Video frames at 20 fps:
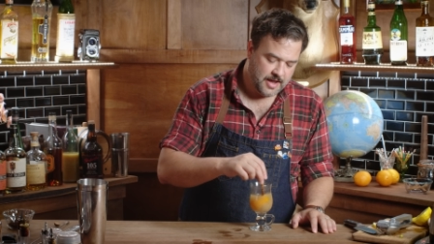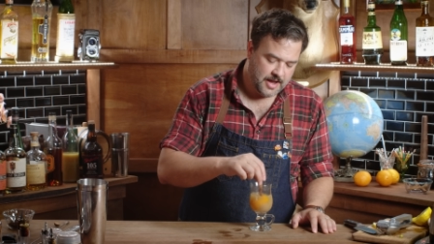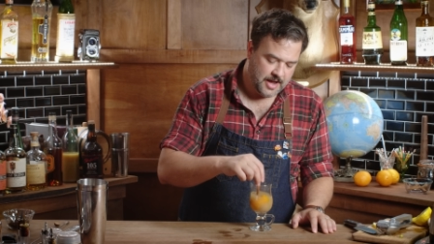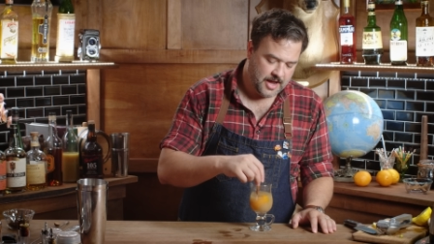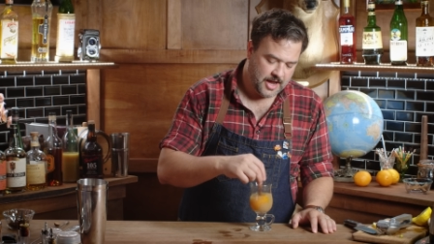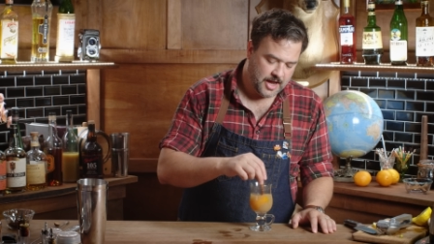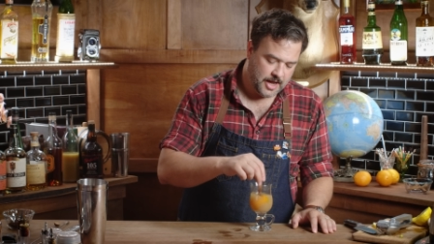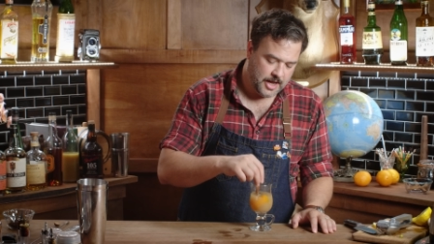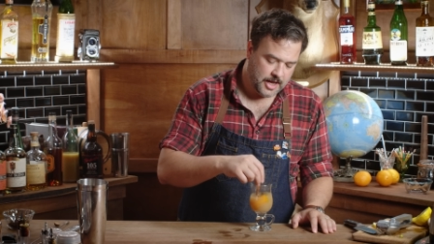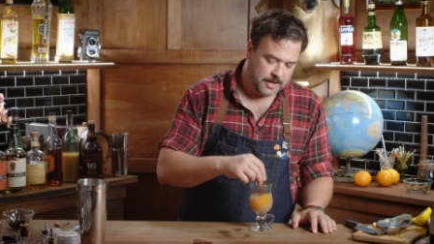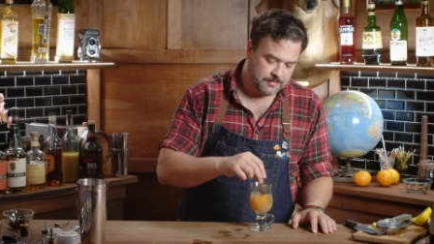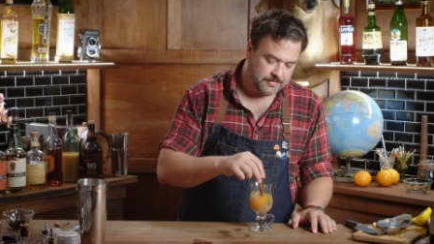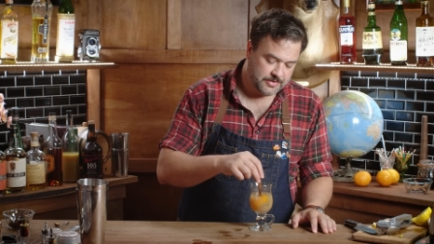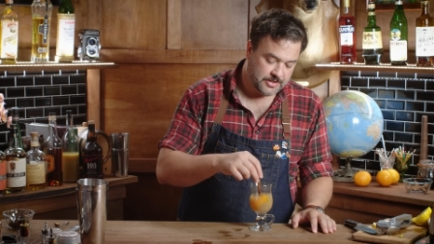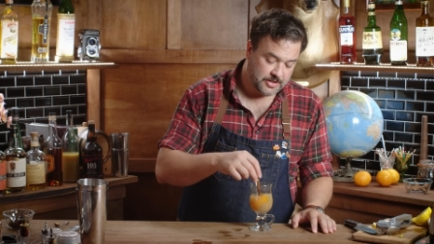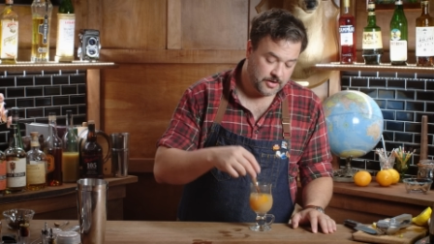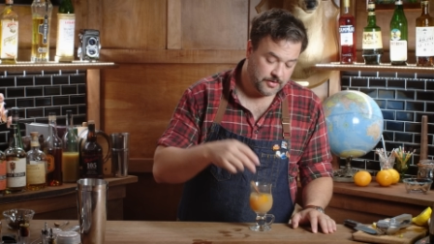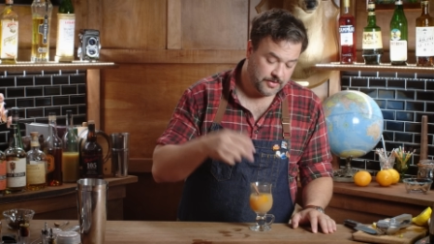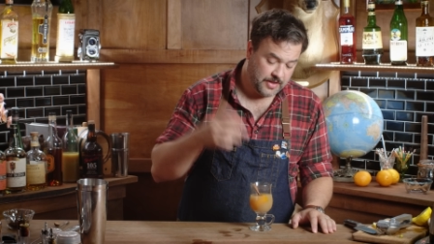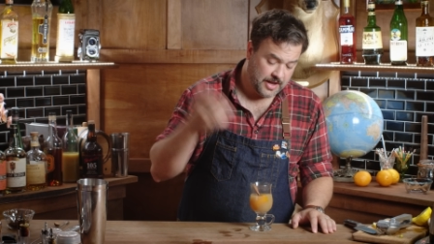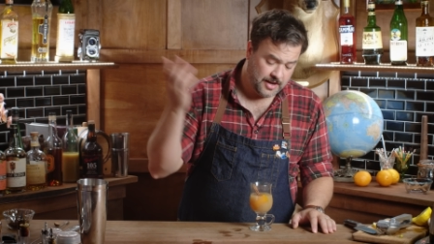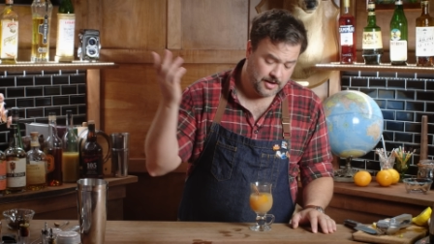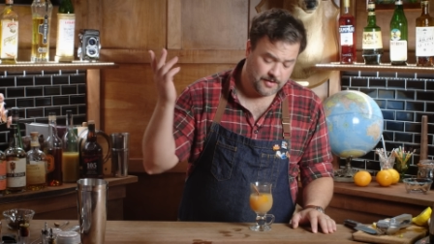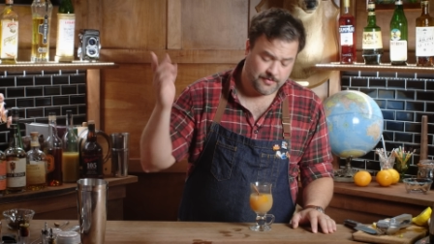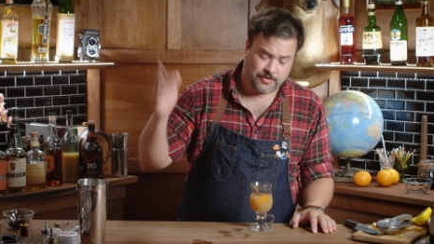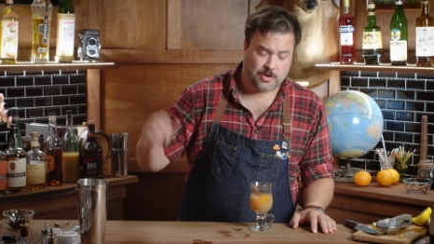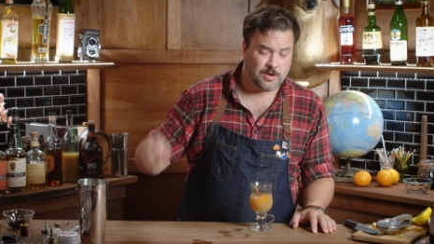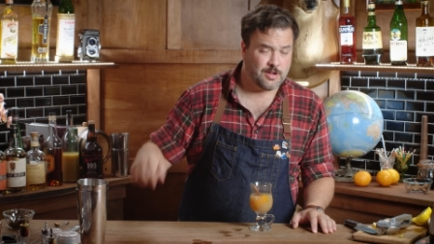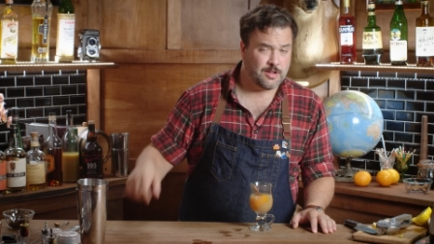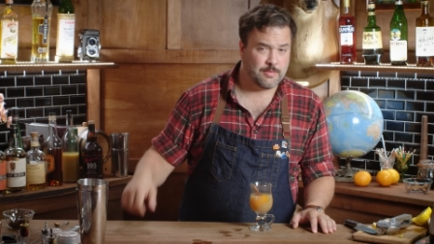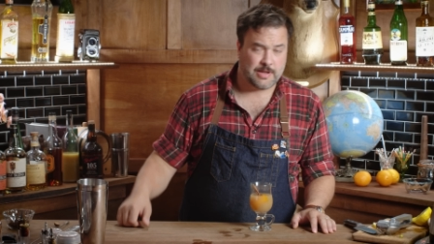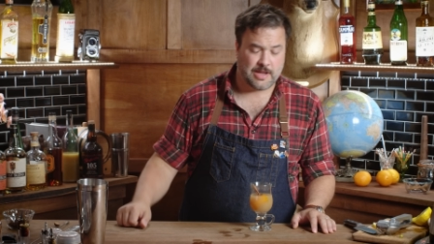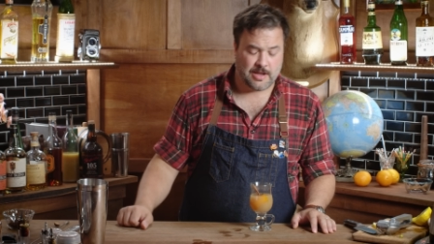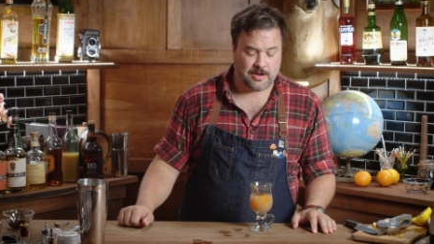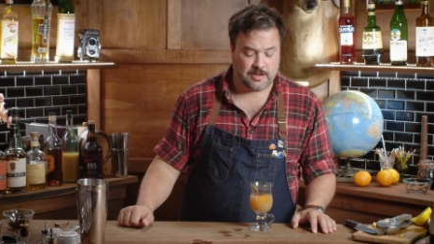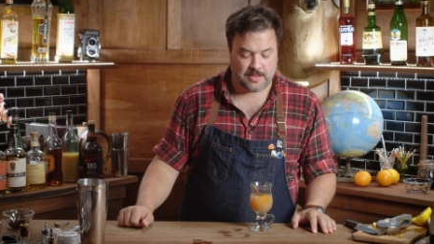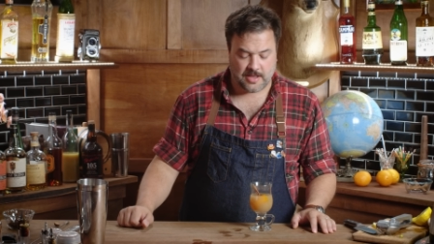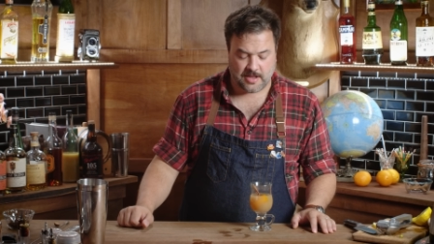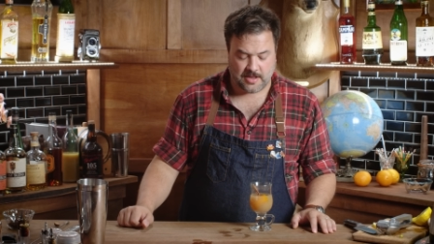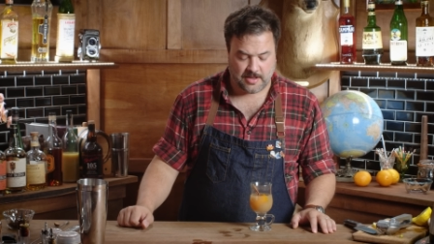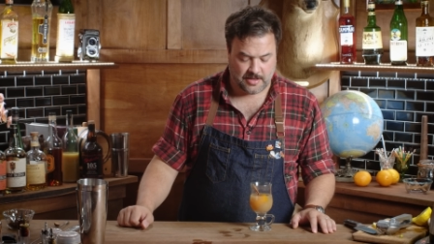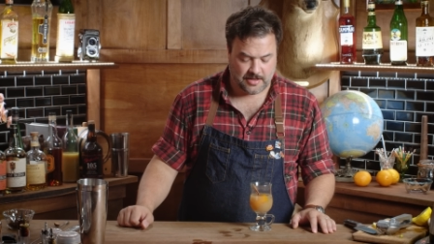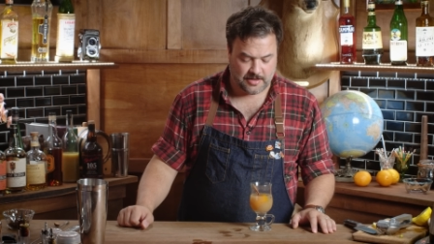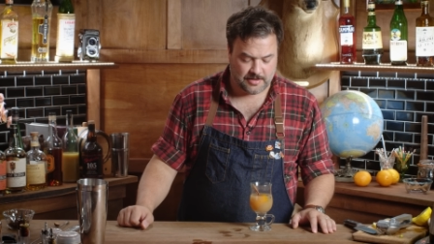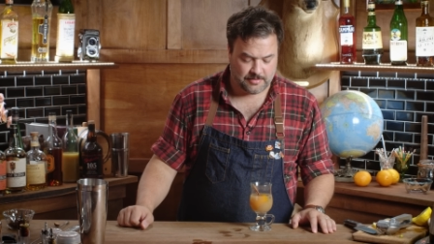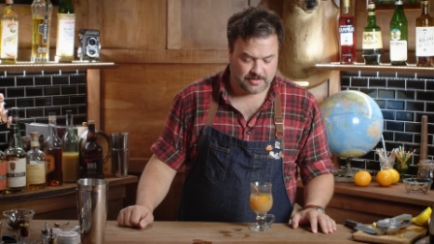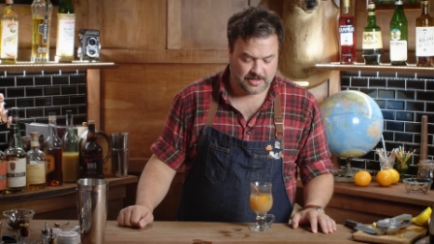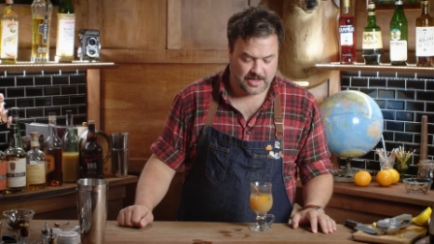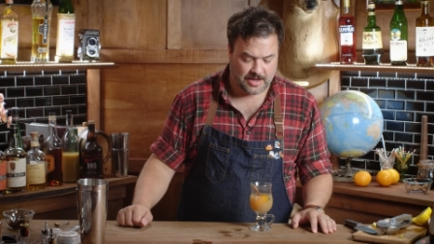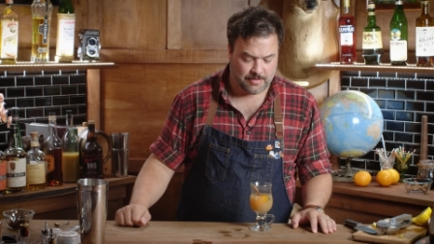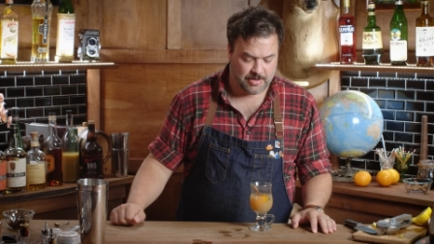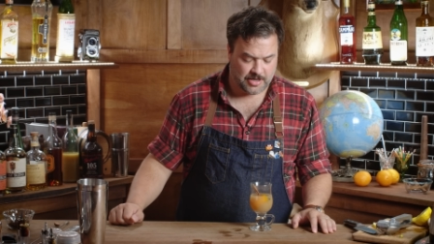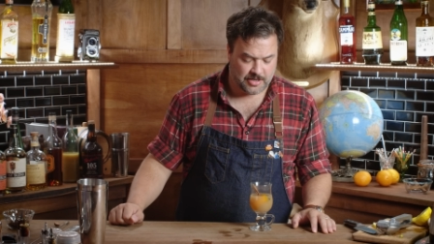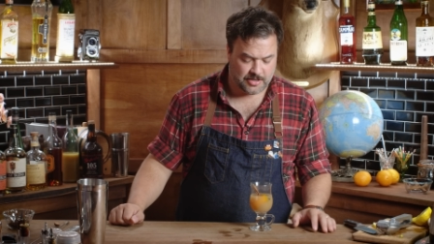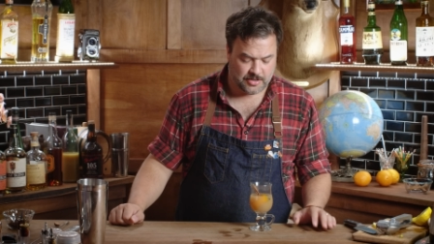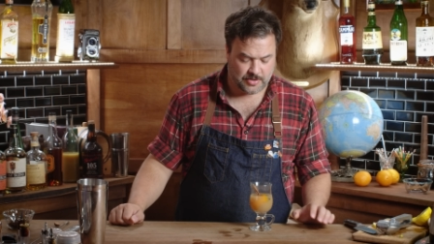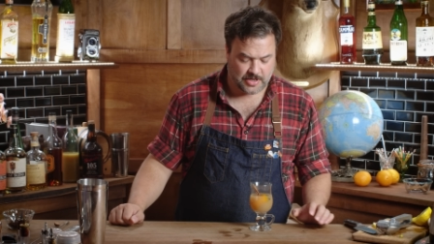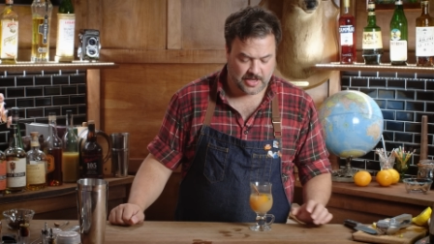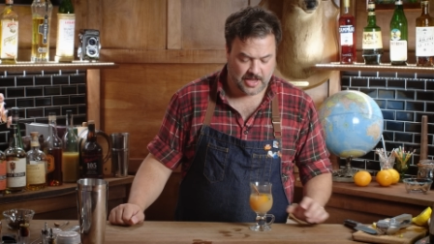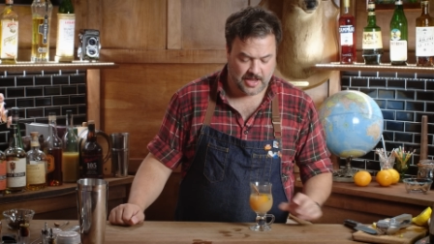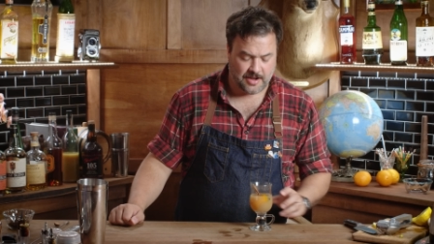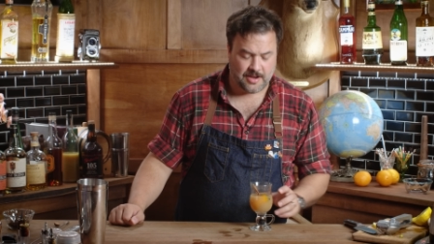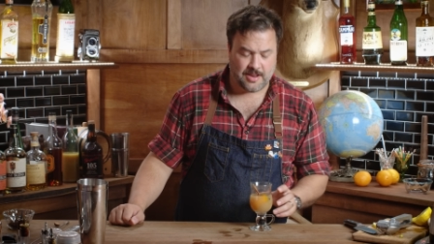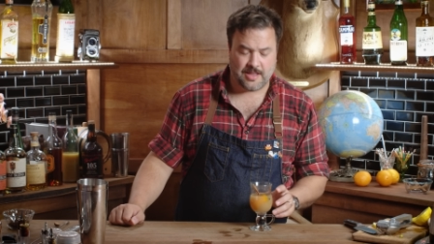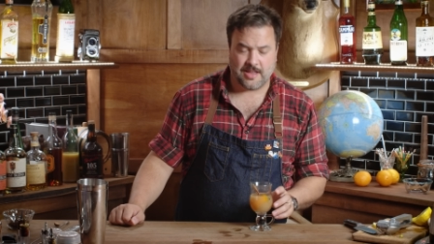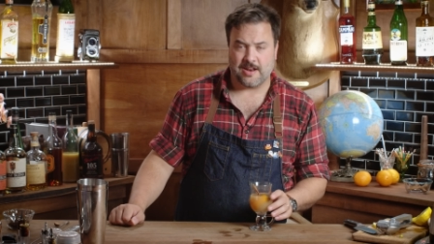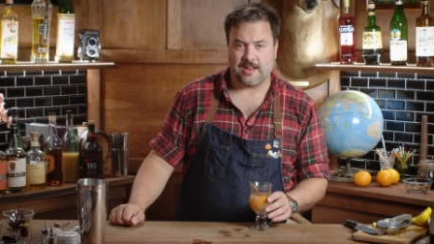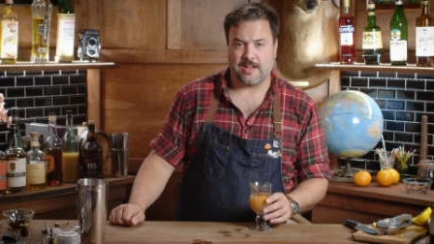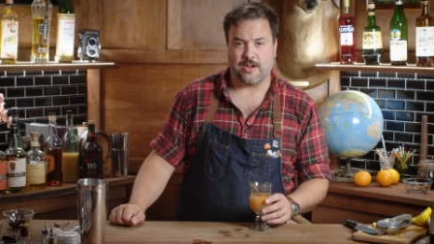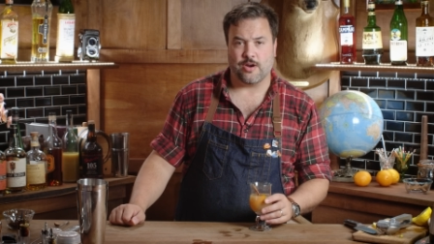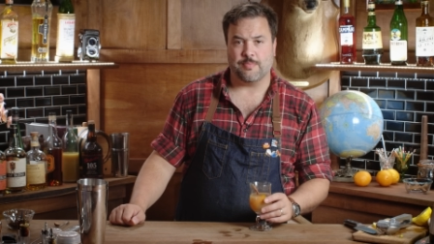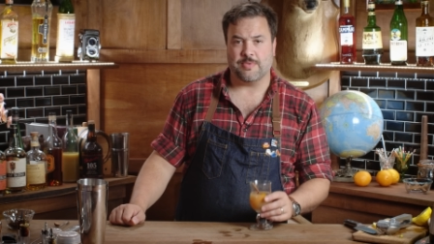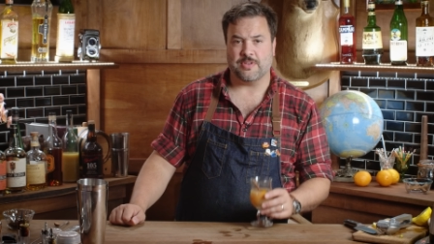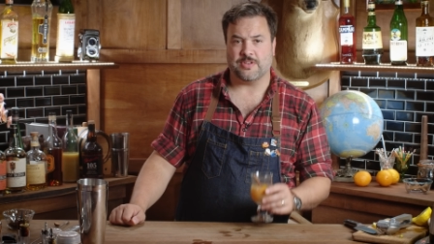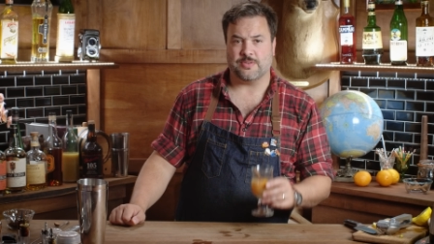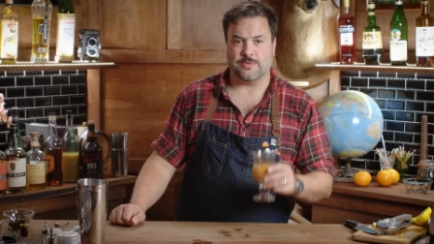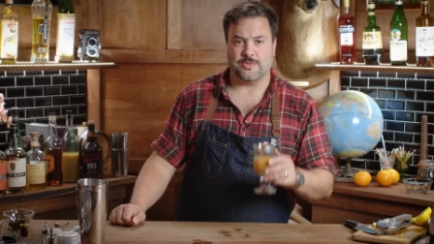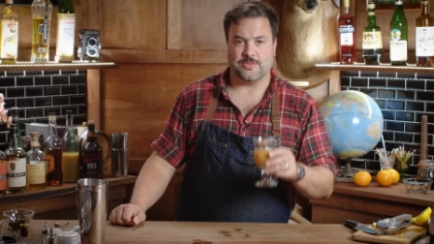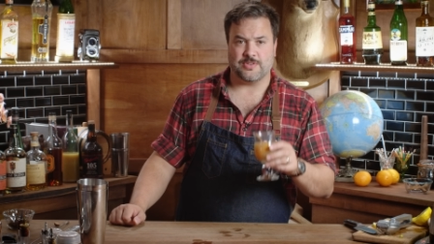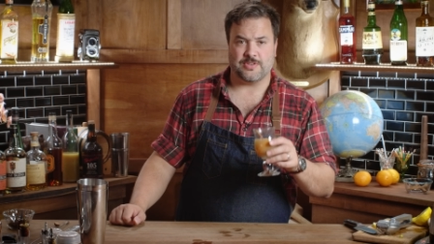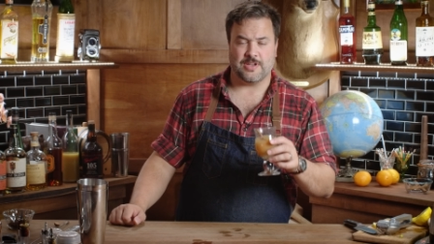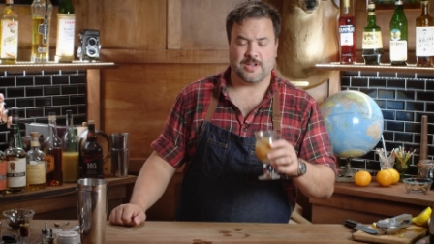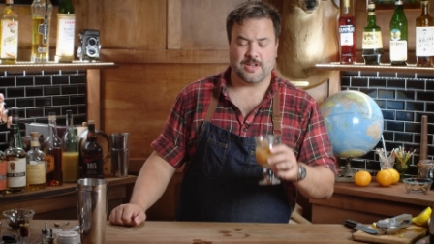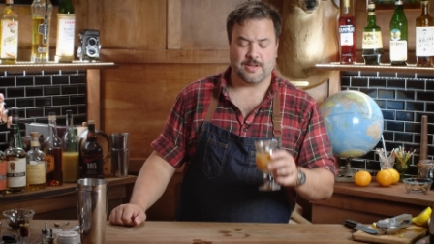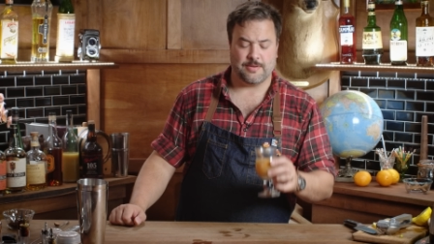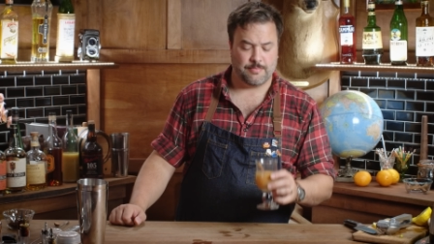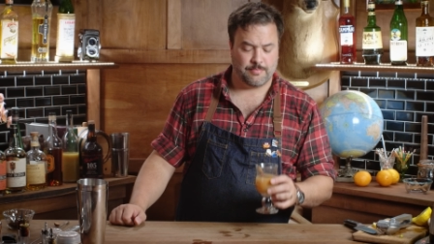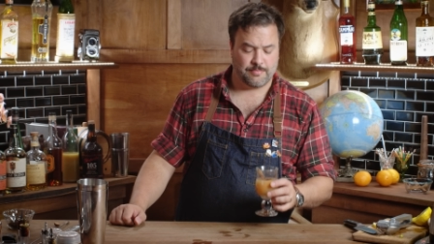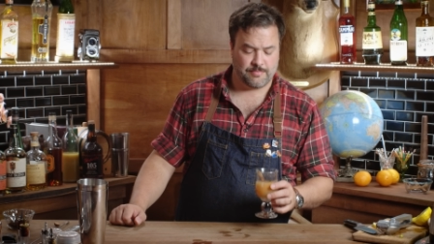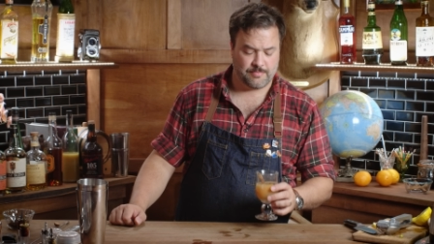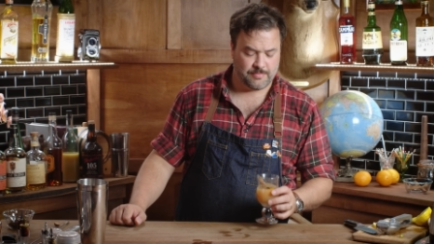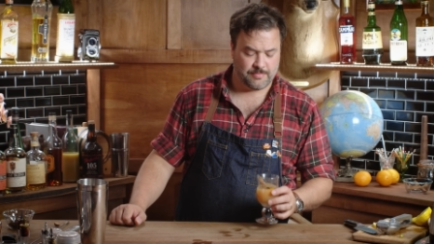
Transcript: um, so thank you for calling me out on that and getting me to do it again and i hope this was uh,